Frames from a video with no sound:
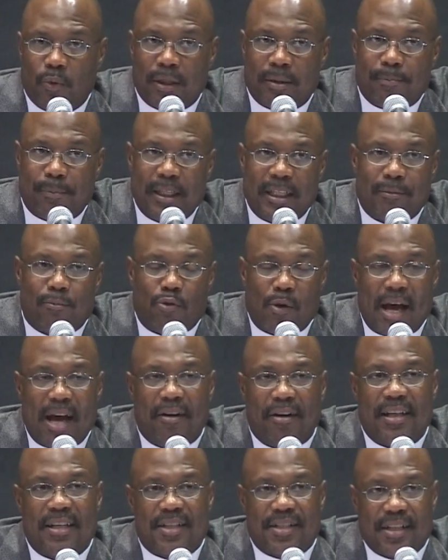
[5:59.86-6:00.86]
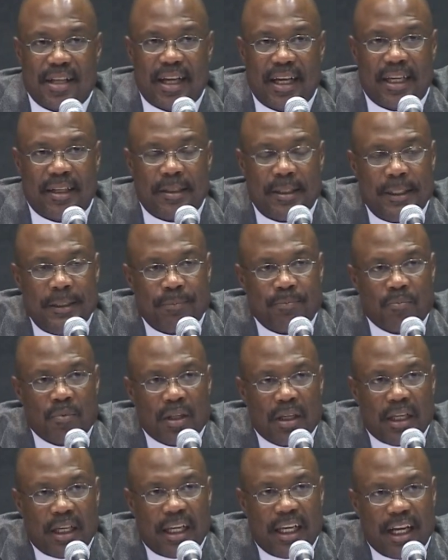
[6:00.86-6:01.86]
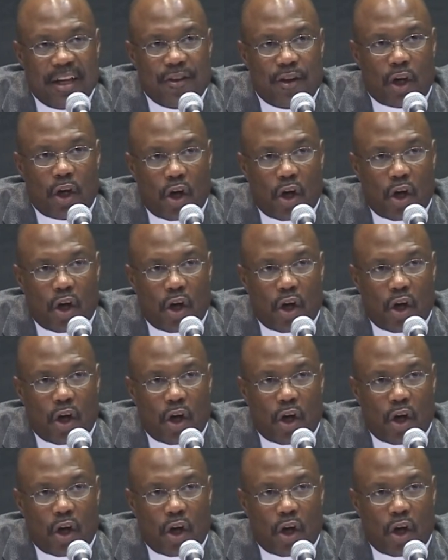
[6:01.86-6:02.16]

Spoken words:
what Peter Brown has said in the